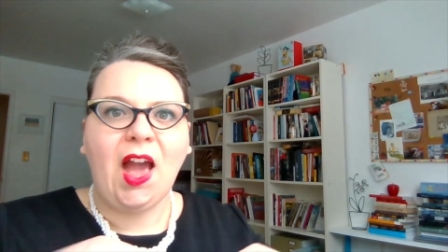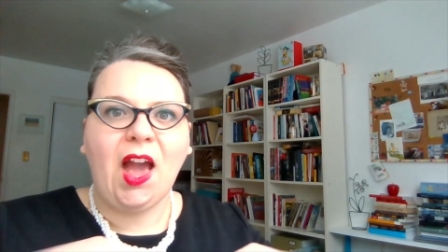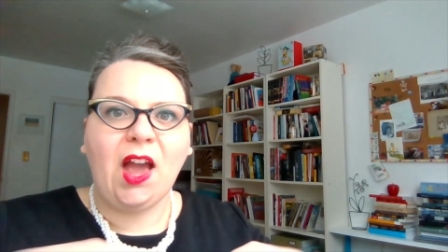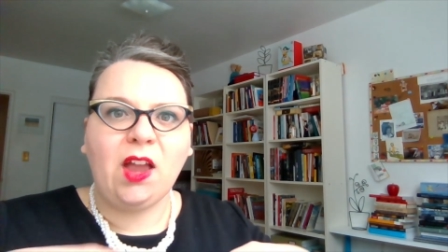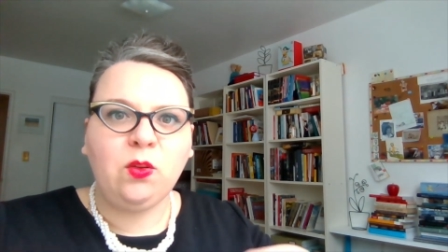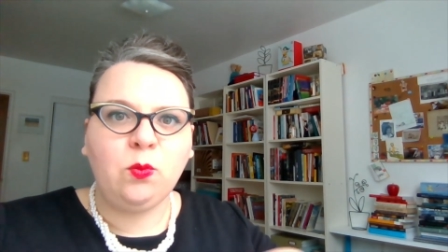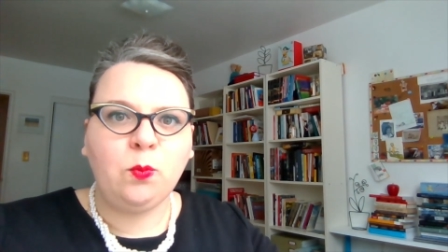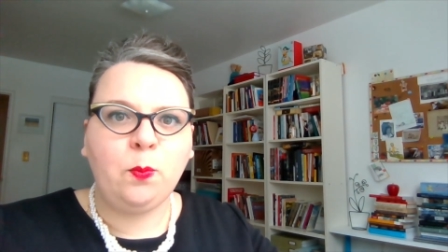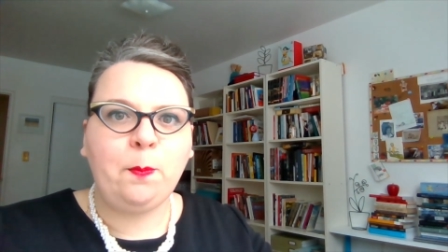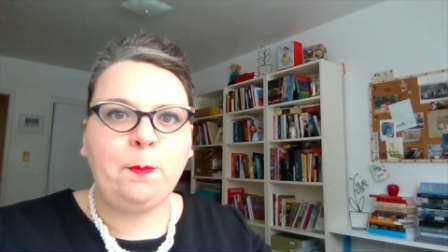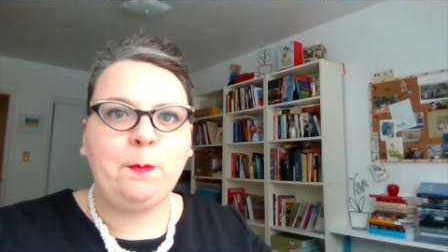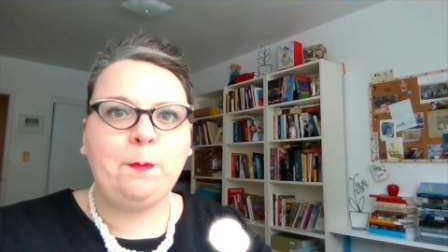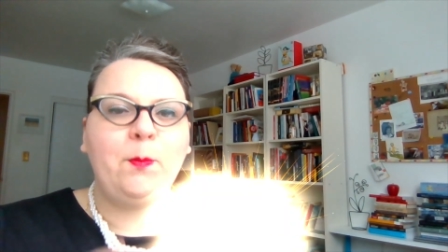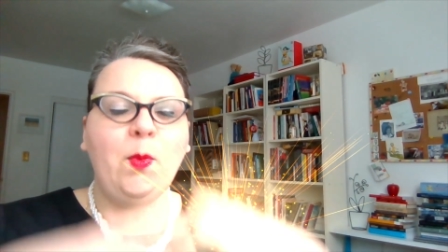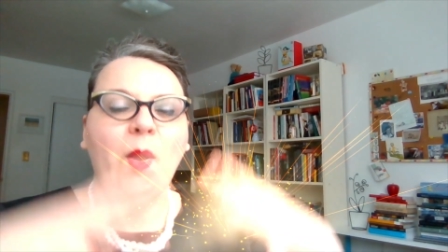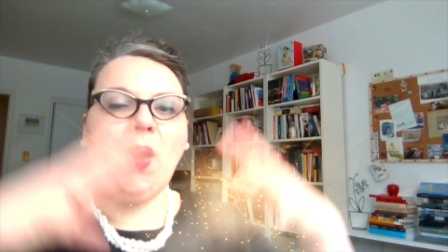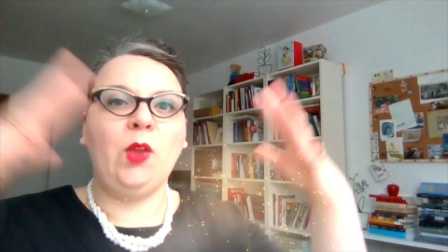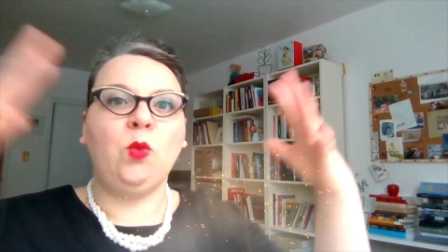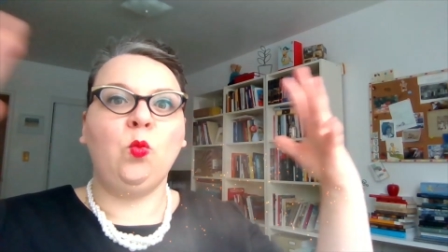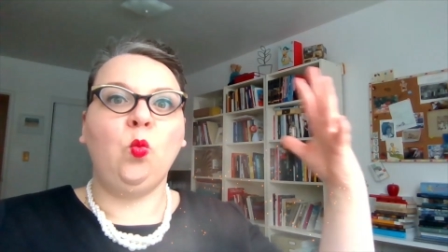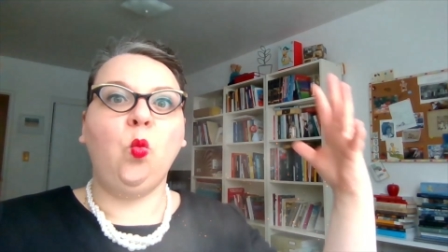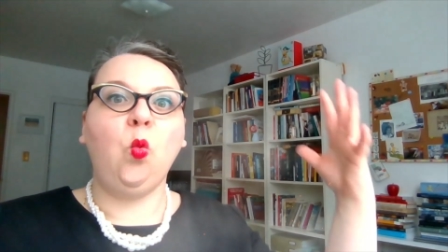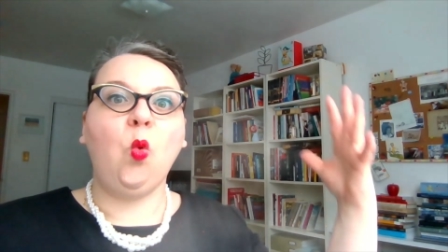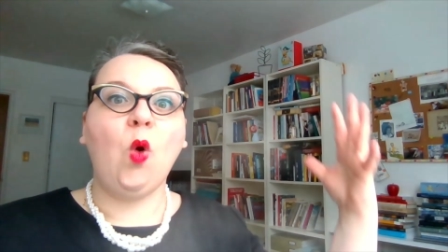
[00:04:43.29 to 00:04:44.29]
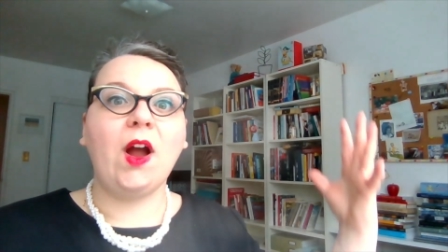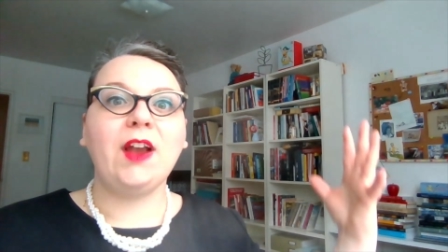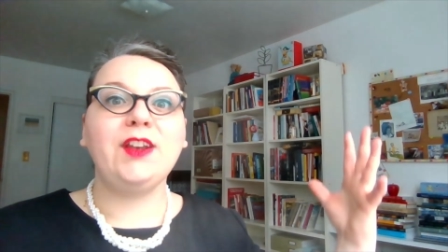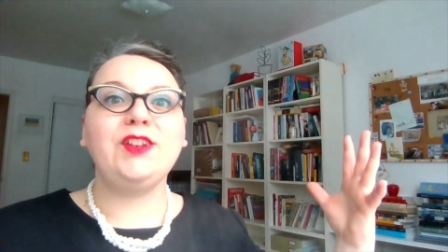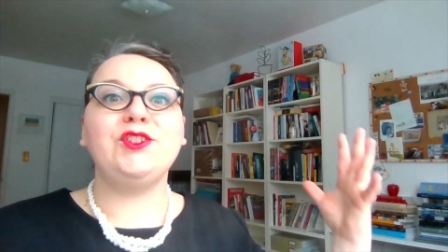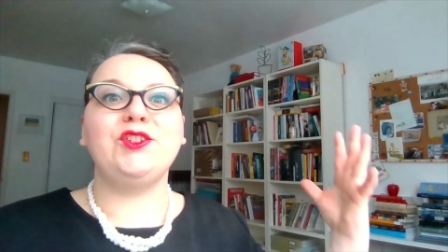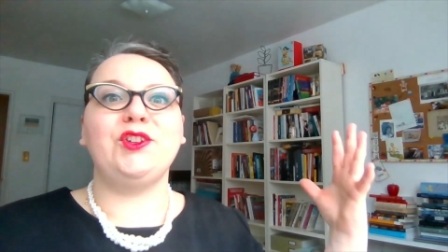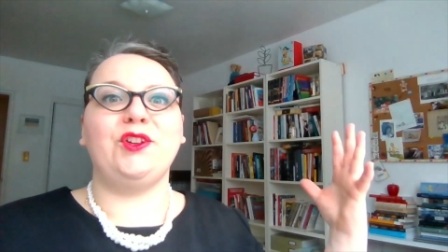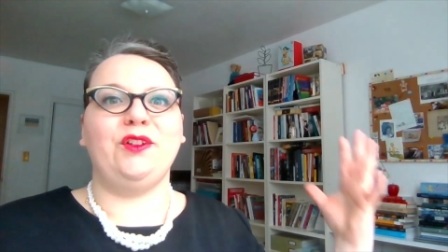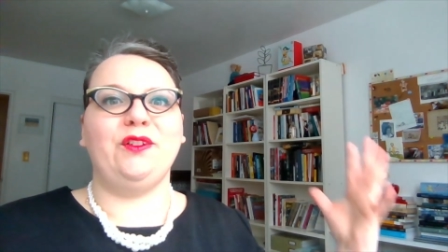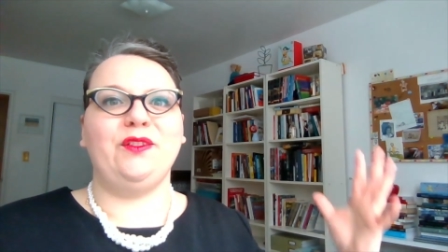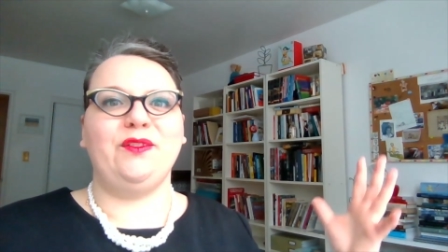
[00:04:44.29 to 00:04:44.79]
and, and
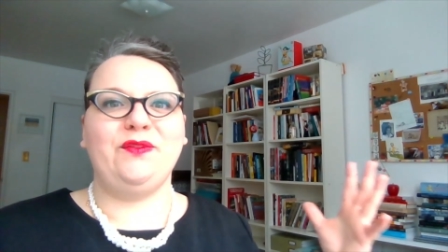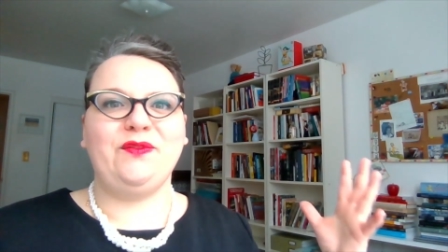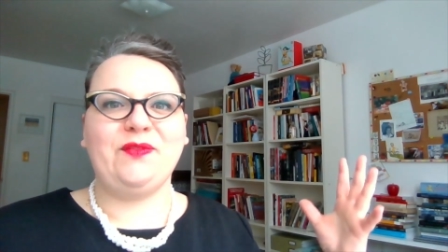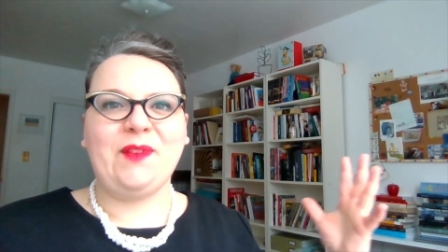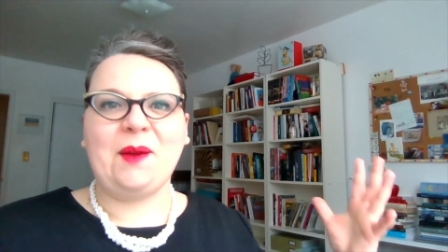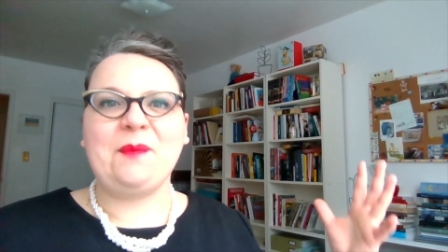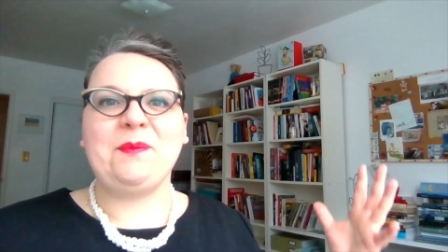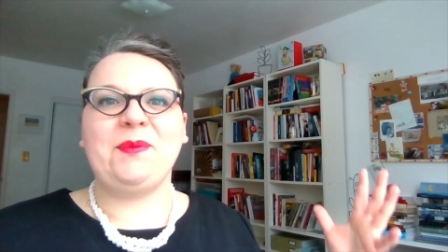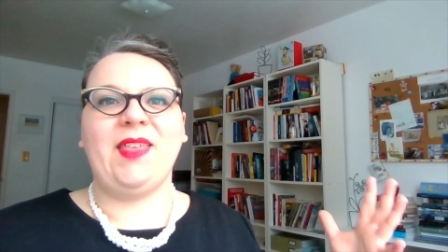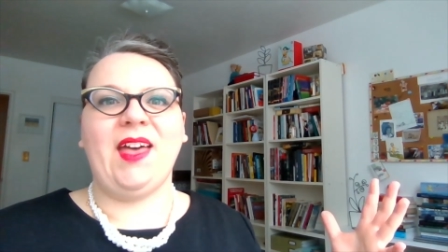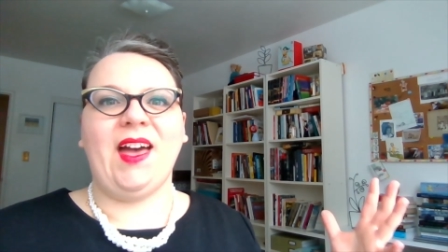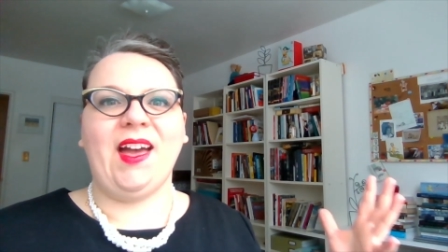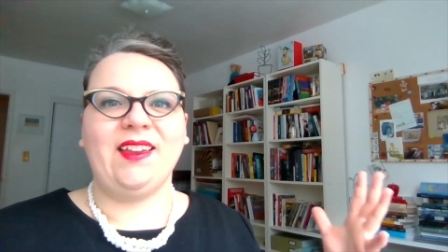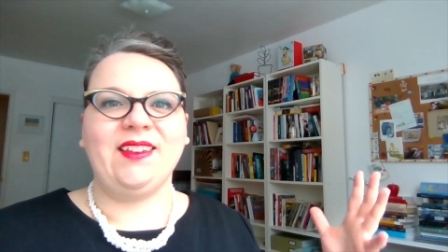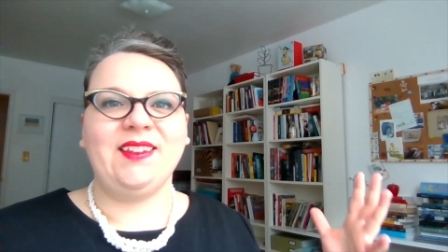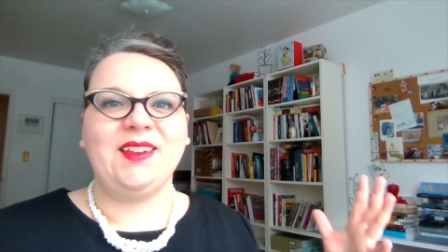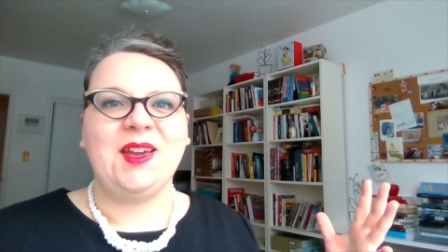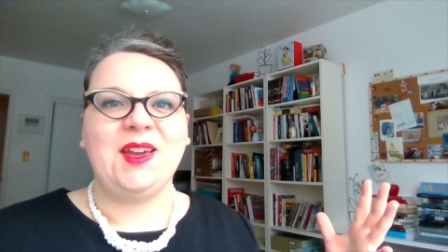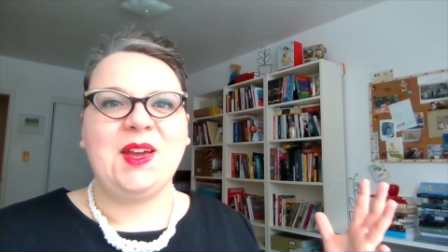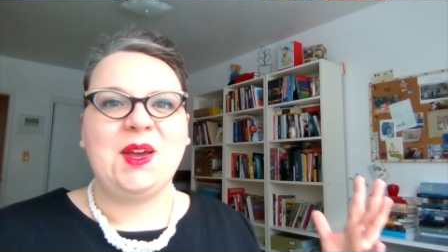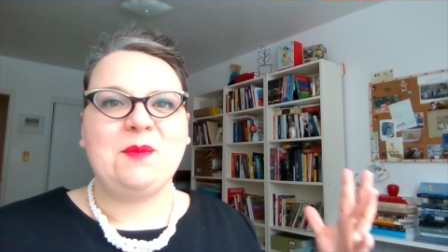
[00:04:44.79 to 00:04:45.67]
wonder from that,